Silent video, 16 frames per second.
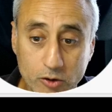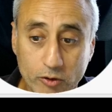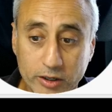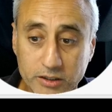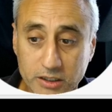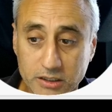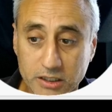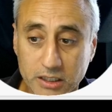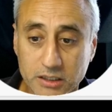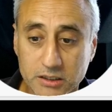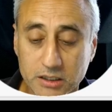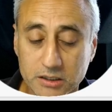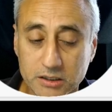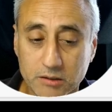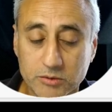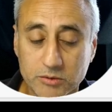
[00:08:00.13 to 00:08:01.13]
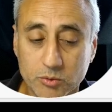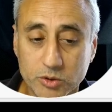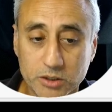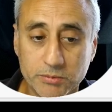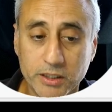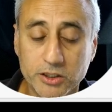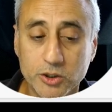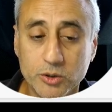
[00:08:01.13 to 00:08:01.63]
existing systems, which
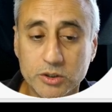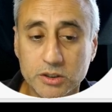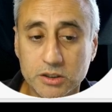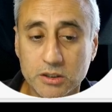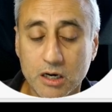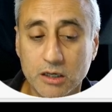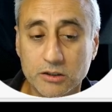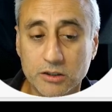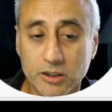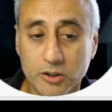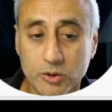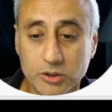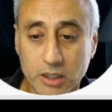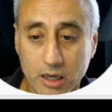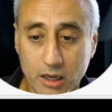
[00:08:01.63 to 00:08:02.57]
means you can start to use